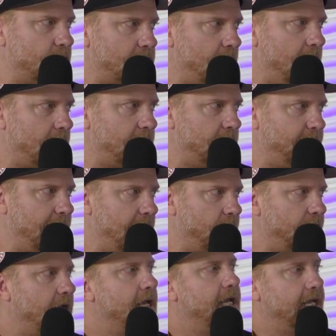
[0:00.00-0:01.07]
talking
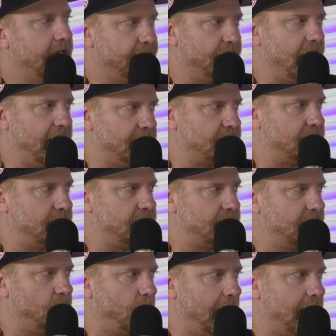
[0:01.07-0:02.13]
about in the
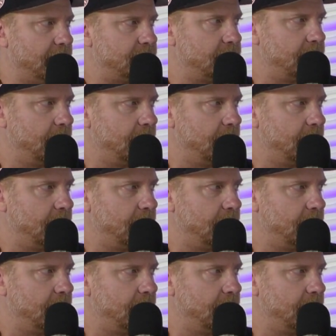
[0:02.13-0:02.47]
SEC West.